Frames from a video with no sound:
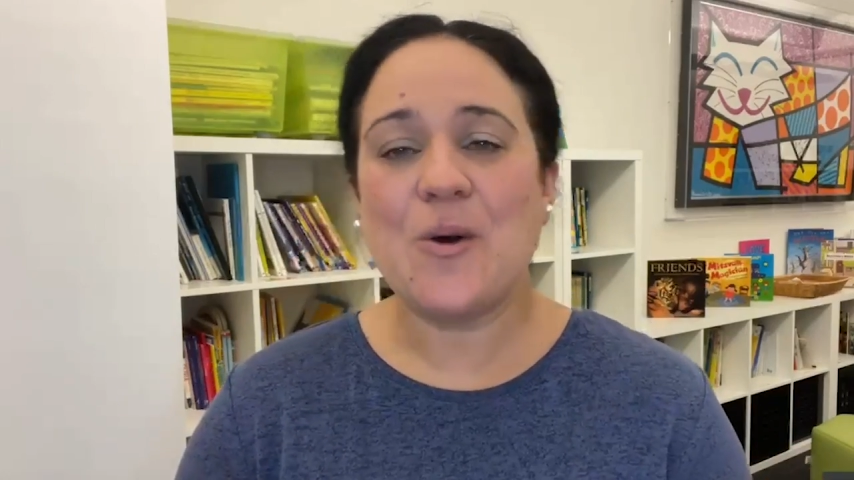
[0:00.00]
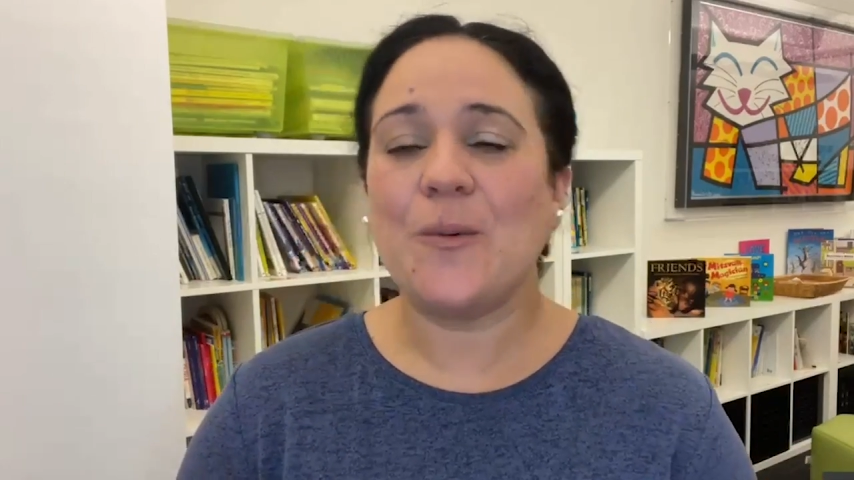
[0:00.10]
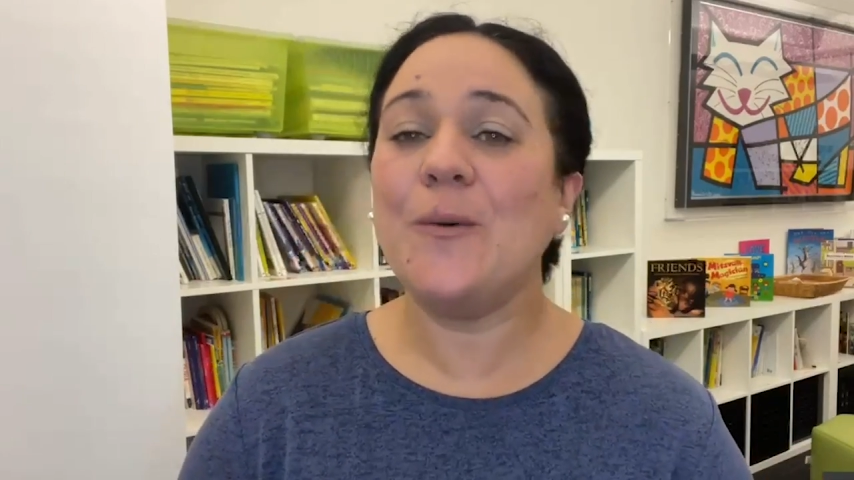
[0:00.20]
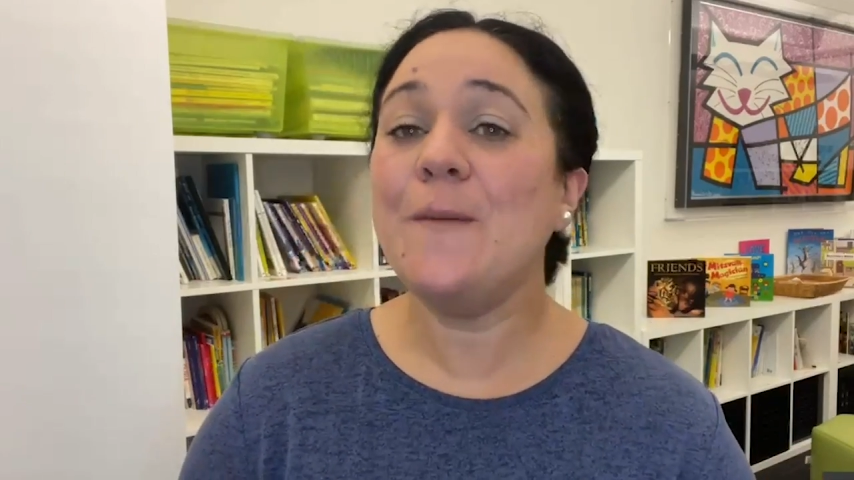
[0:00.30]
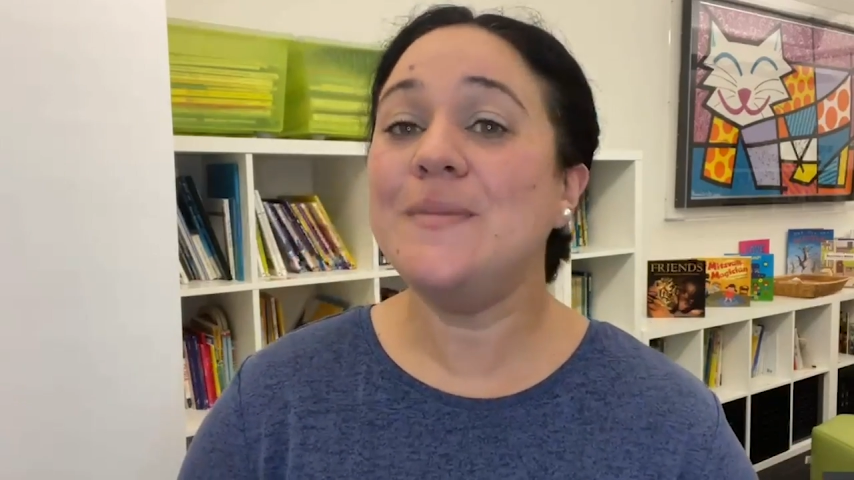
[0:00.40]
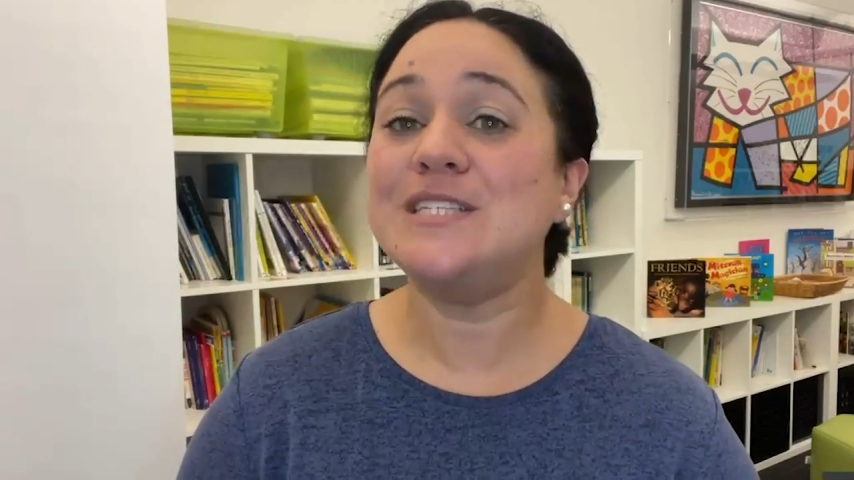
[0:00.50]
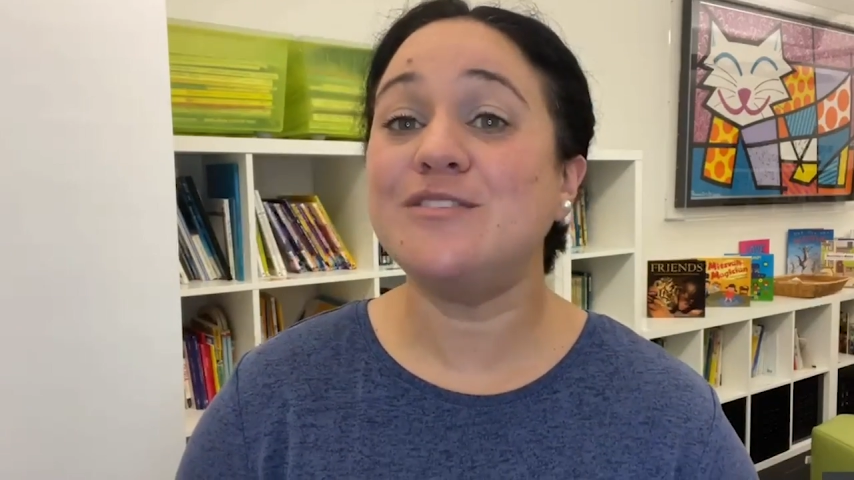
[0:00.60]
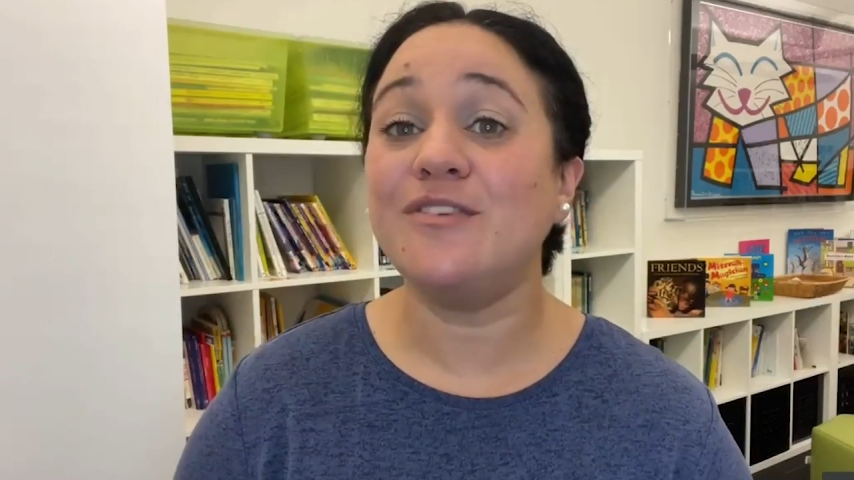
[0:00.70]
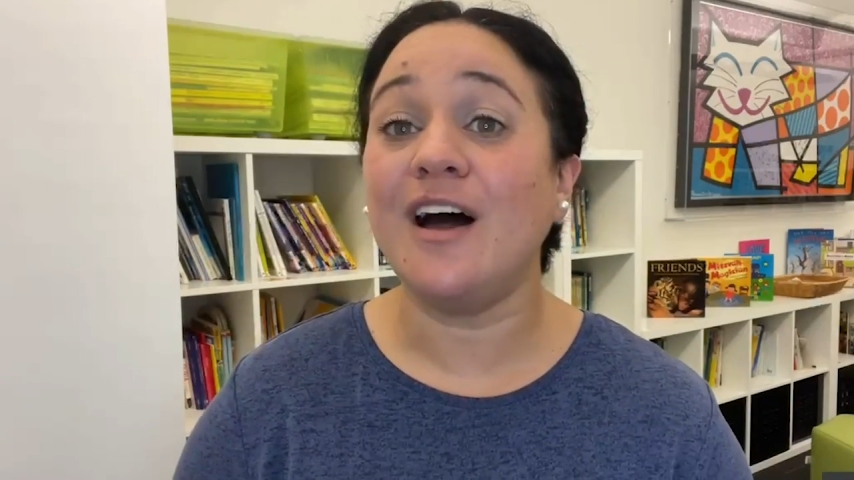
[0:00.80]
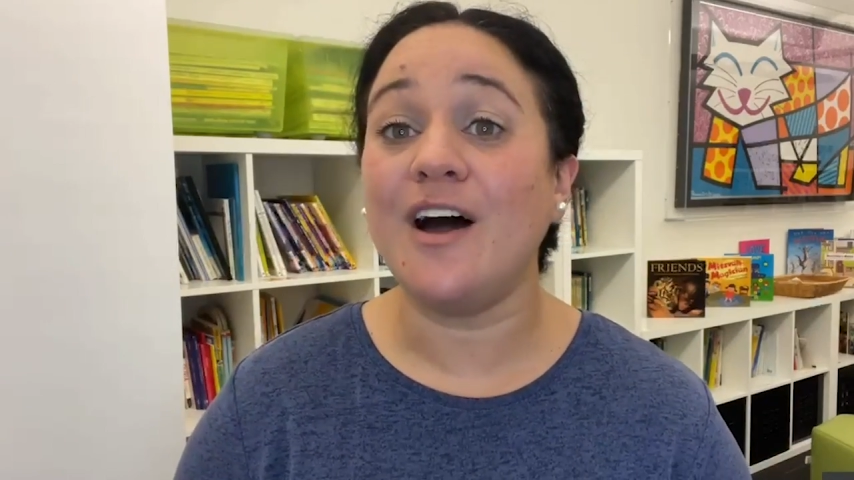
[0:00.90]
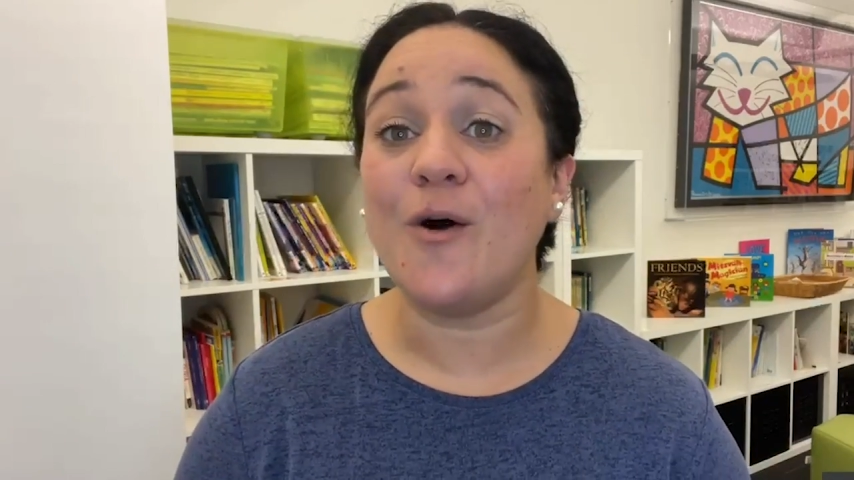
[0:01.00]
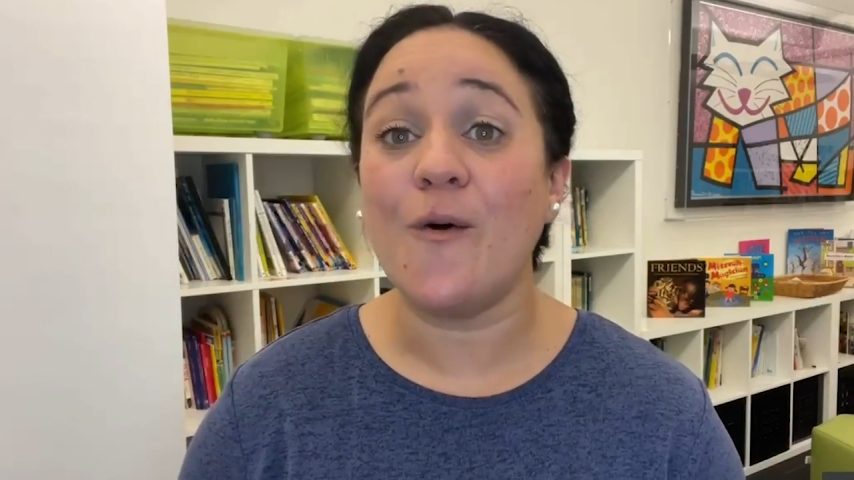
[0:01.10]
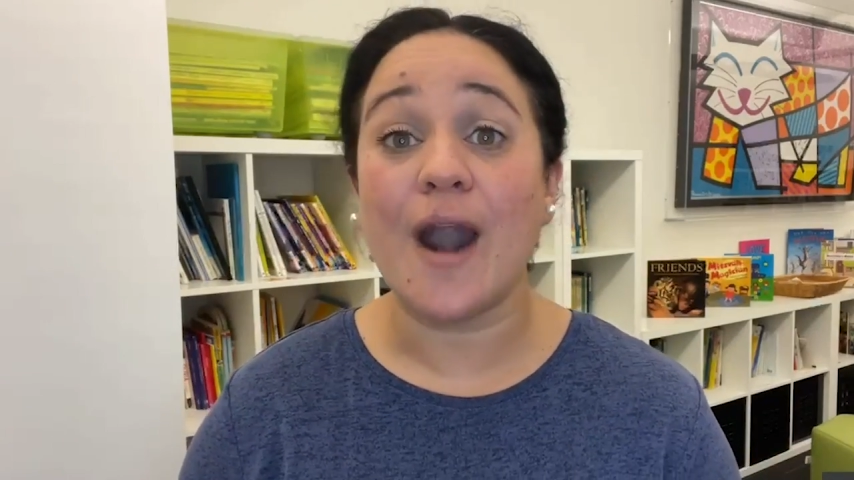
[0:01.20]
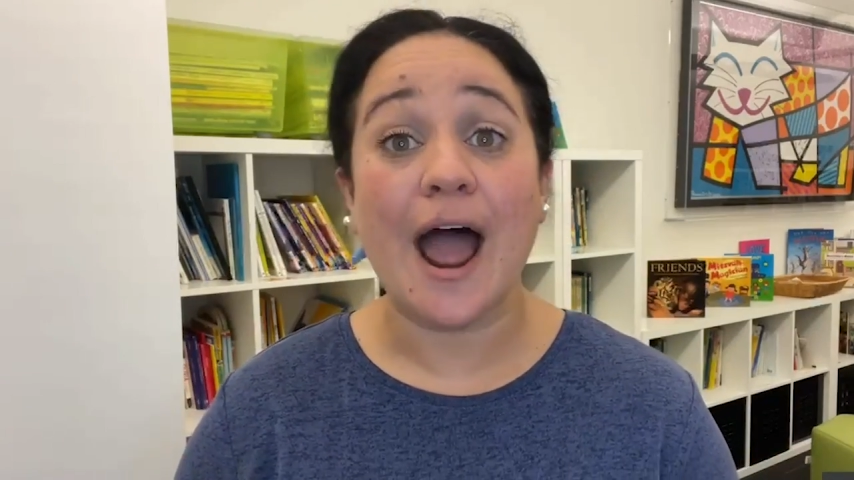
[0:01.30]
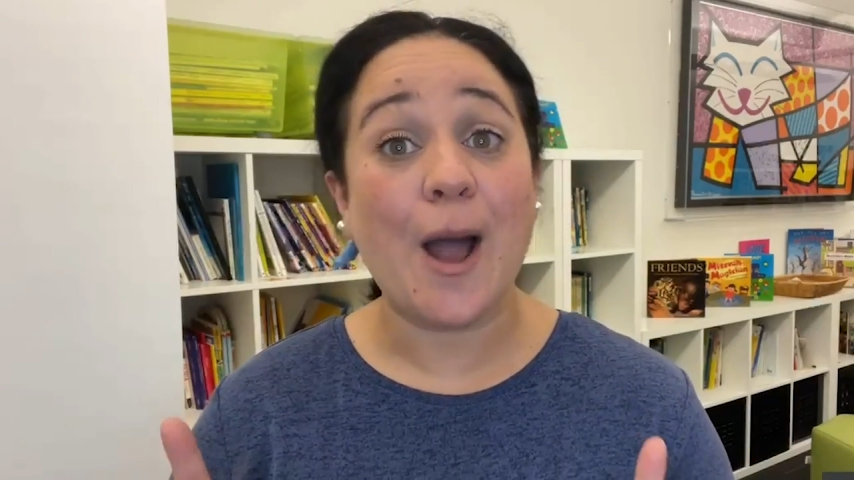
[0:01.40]
What mitzvah
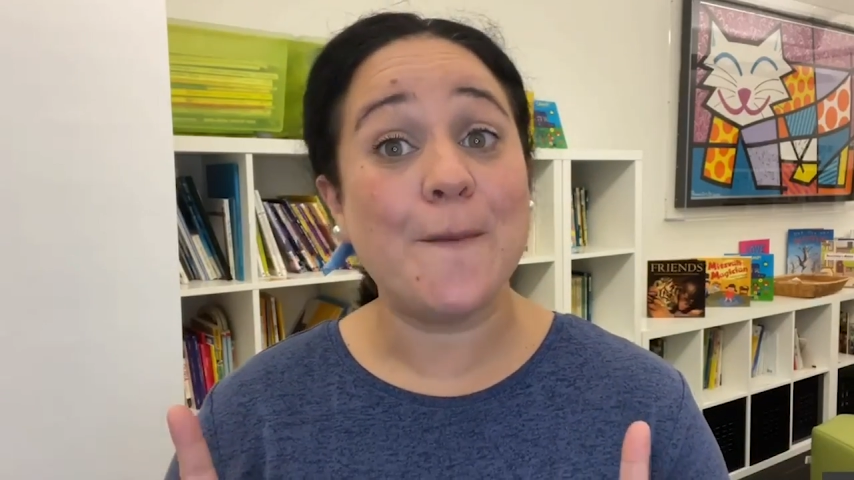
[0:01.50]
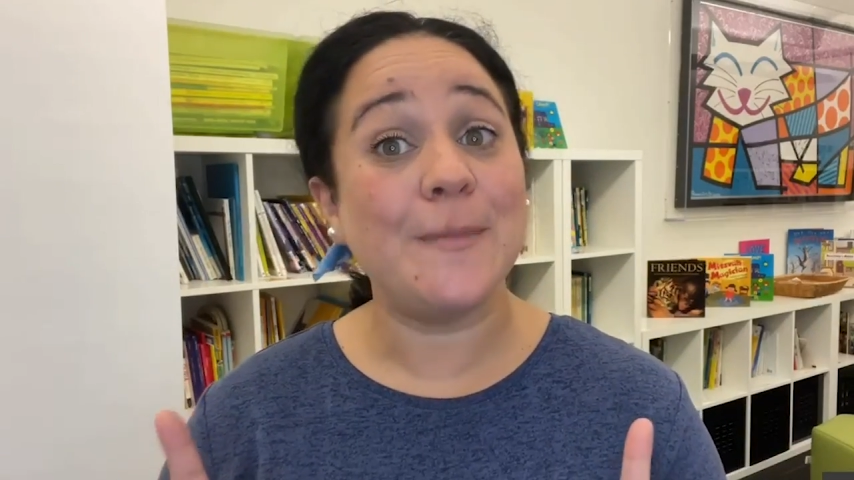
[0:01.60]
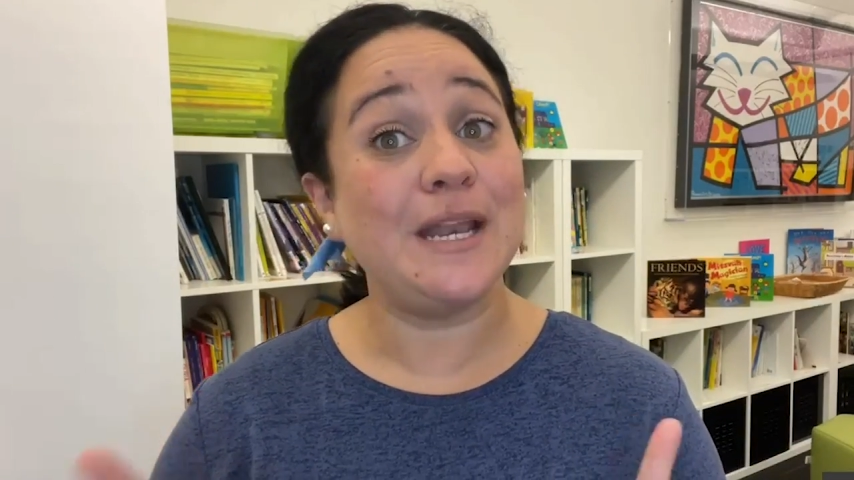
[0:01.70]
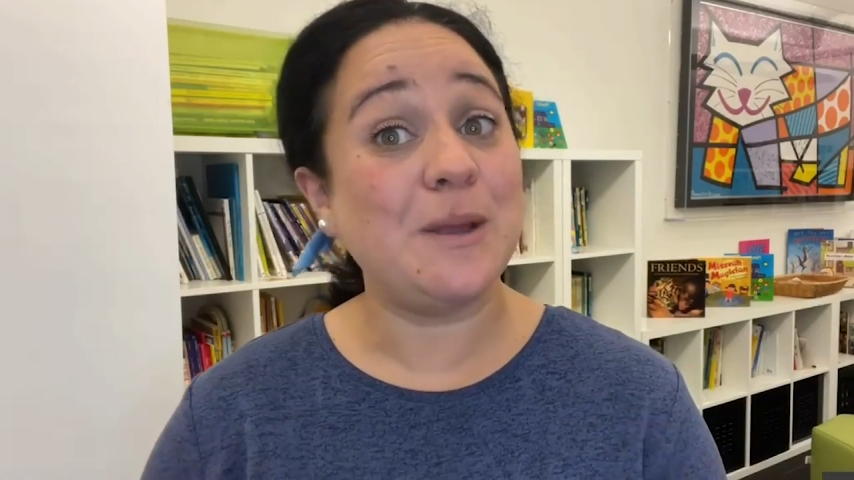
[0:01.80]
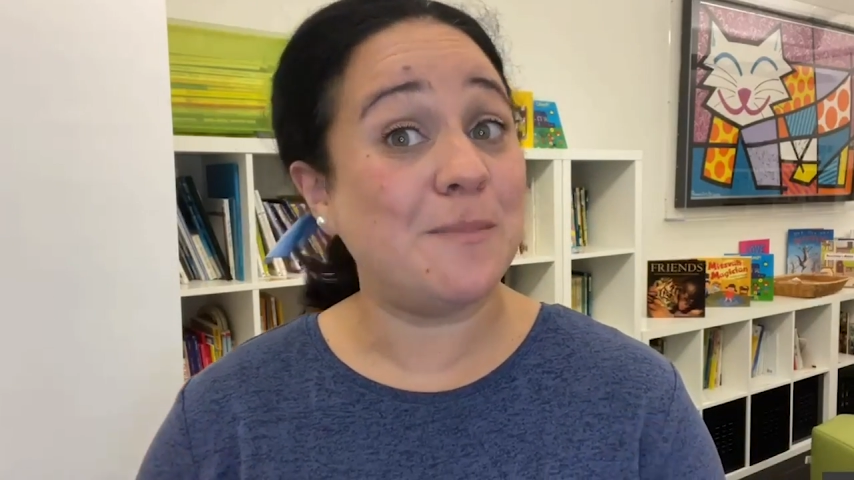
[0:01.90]
or how many